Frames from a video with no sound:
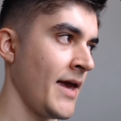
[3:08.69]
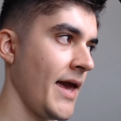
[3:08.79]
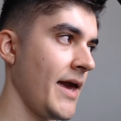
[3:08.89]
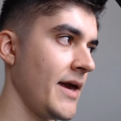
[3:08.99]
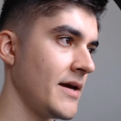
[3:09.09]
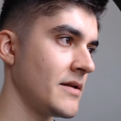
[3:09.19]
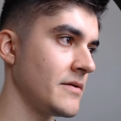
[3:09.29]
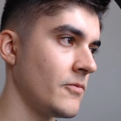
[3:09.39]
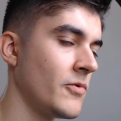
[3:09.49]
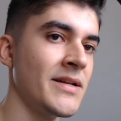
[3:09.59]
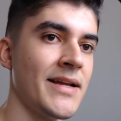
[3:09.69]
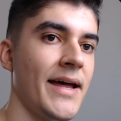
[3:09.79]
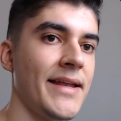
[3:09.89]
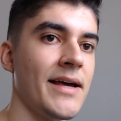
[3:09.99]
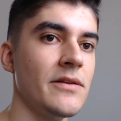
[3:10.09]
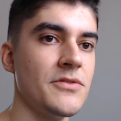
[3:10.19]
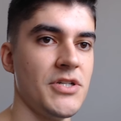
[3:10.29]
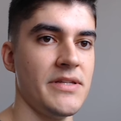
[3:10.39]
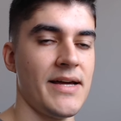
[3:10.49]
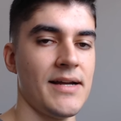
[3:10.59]
And one analogy
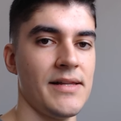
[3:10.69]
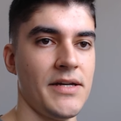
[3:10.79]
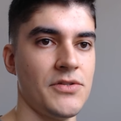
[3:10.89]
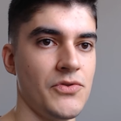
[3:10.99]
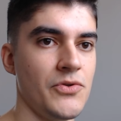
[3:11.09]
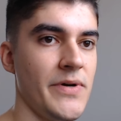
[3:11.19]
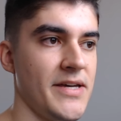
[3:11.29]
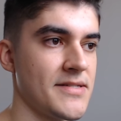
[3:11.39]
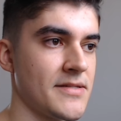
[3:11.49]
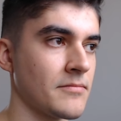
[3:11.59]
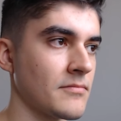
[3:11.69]
that I like to do is